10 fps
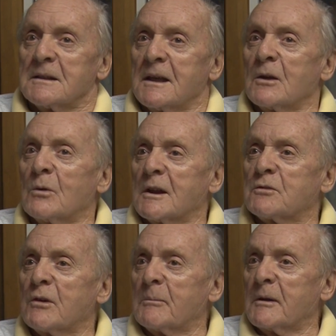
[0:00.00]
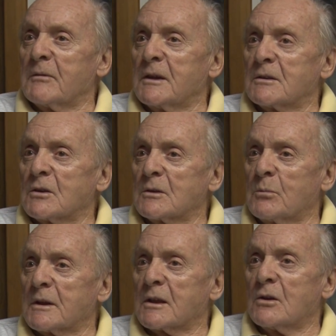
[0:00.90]
they go on a trip every year to
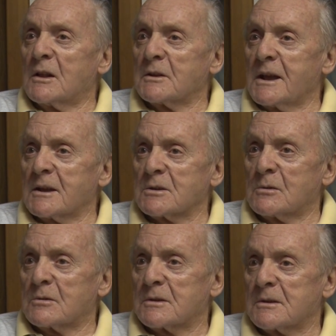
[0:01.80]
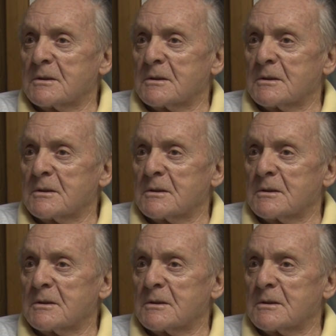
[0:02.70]
what they call nationals.